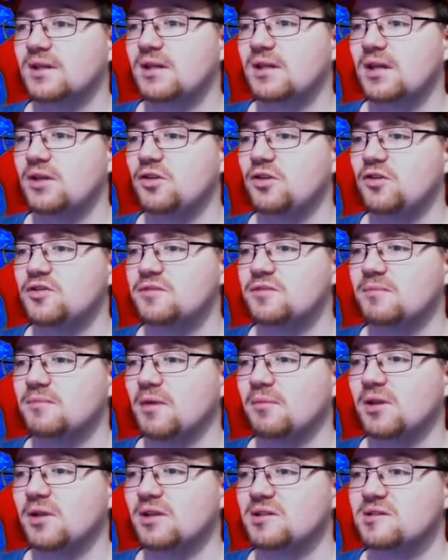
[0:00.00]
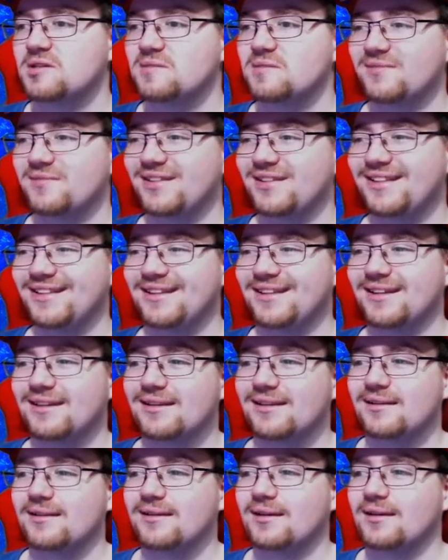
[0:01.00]
And use my brothers. All
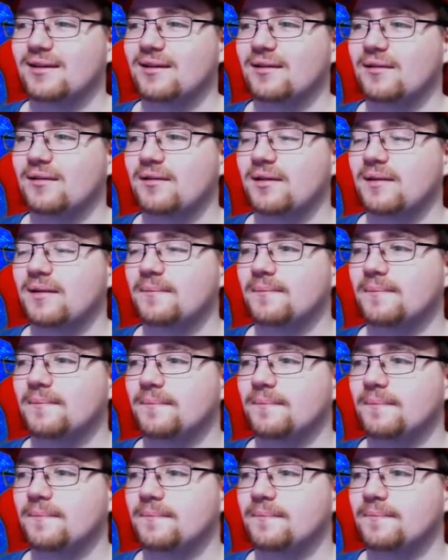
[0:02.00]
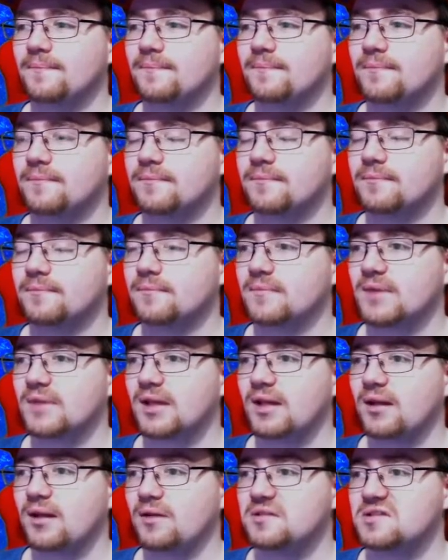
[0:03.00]
right.
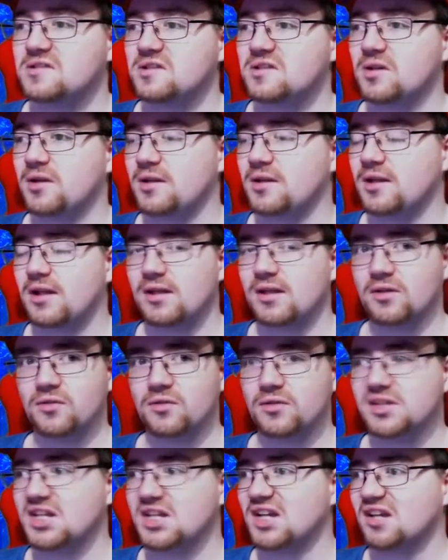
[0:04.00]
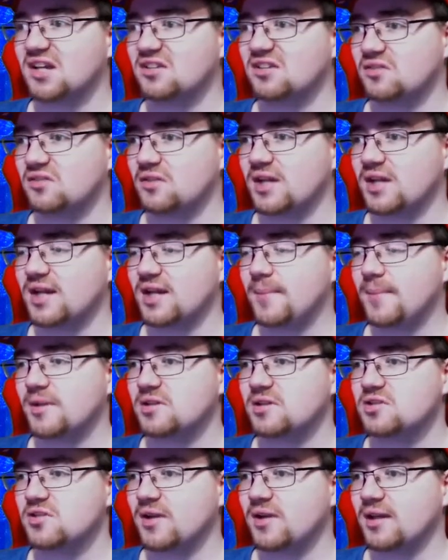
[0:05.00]
And also another cool thing I do like
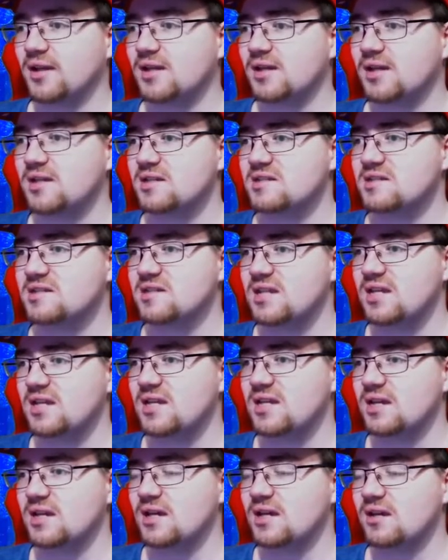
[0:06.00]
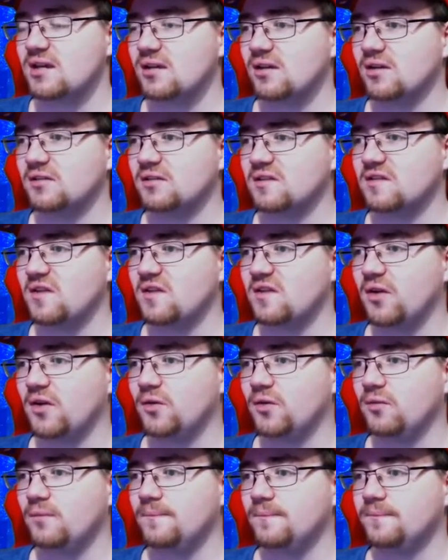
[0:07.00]
about this track is the uh, you know the
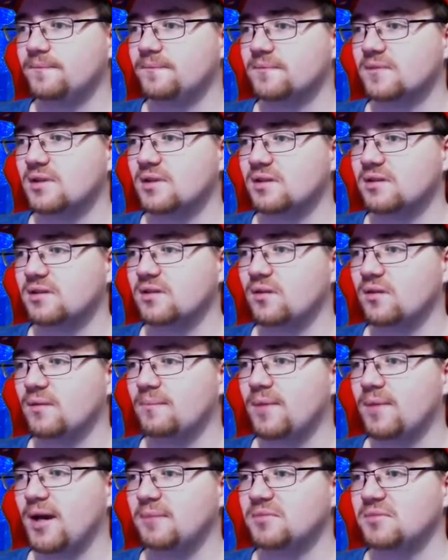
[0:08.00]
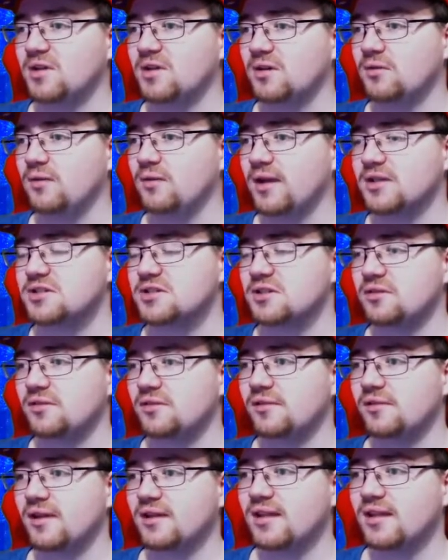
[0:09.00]
tunnel, the pipe tunnel. I actually
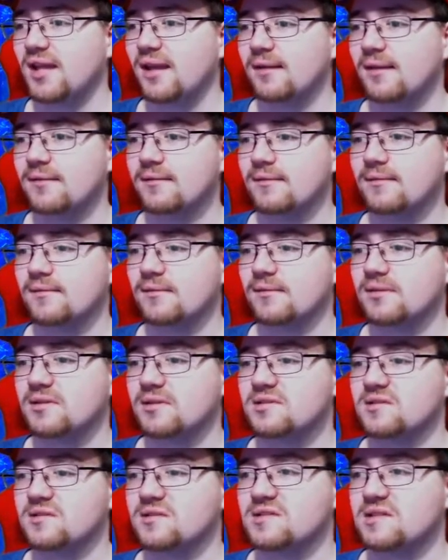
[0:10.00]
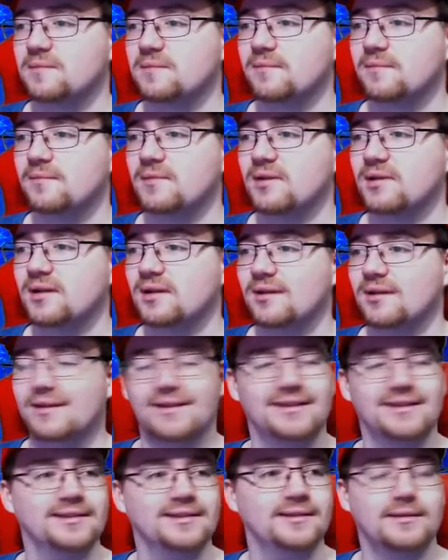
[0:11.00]
do like that. Looks awesome.
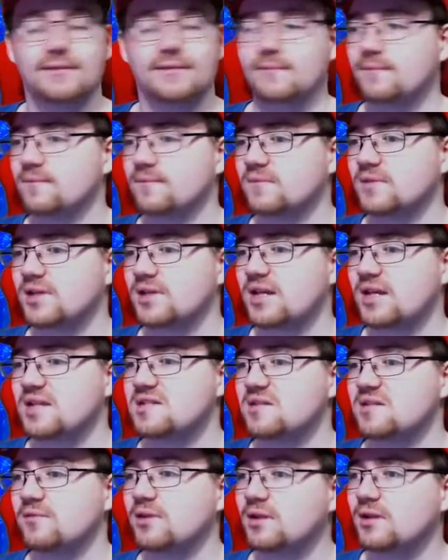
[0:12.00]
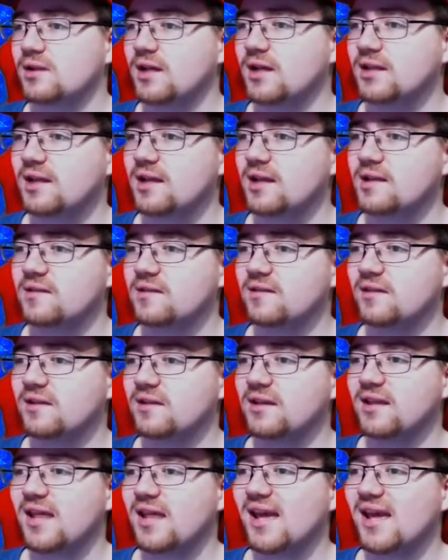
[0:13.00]
Yes, I really like that. See,
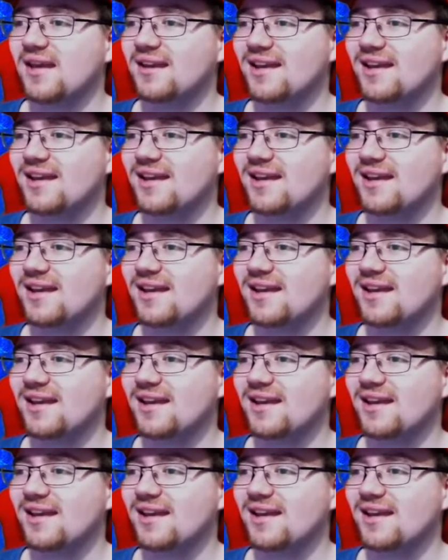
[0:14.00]
look at that.